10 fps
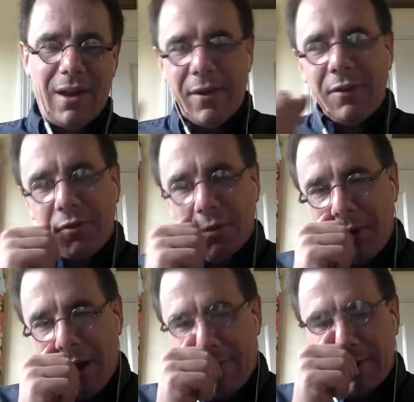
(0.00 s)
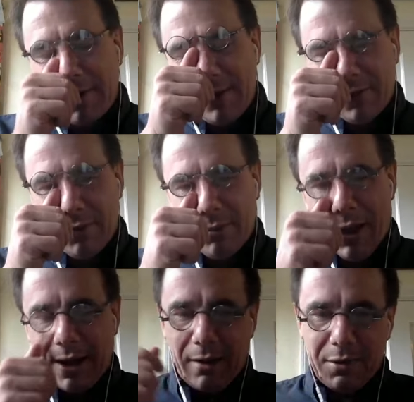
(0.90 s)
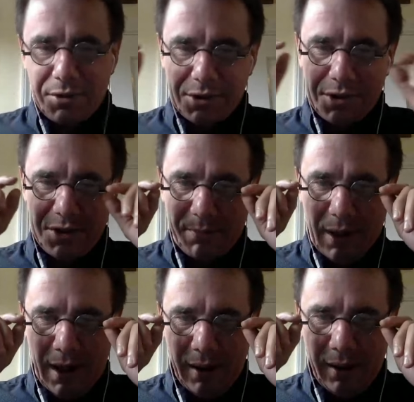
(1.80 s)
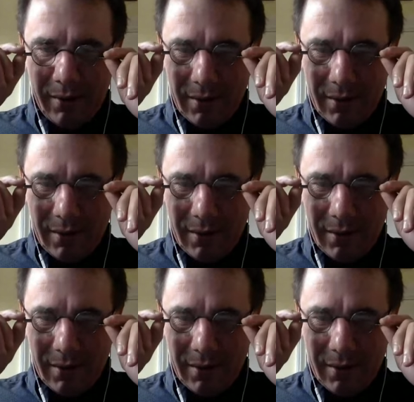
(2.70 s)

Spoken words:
still were advertising their blackout restrictions apply.